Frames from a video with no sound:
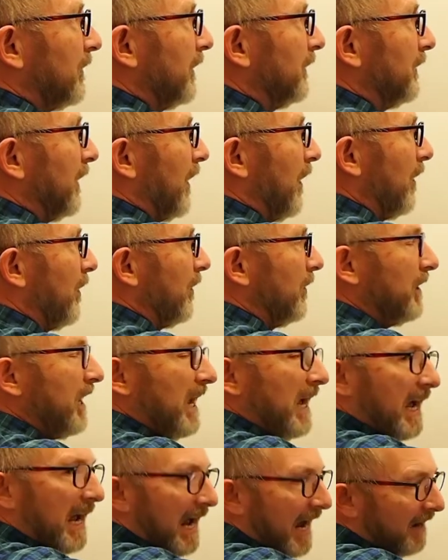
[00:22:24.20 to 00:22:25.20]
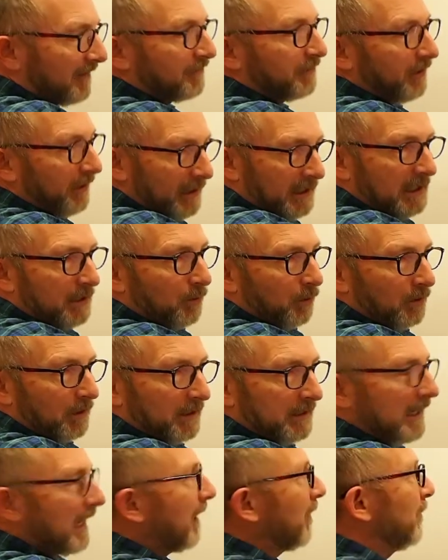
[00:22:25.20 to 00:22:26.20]
node have to equal
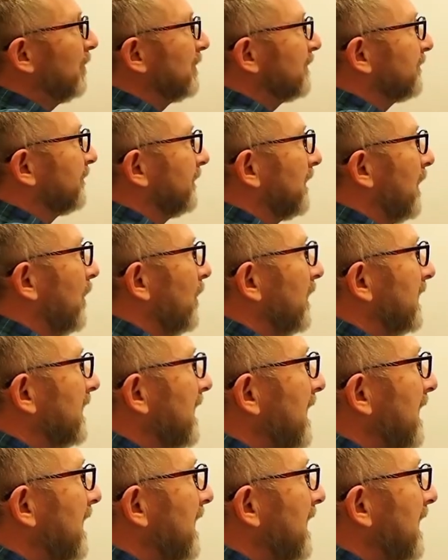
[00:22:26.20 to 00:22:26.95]
the currents flowing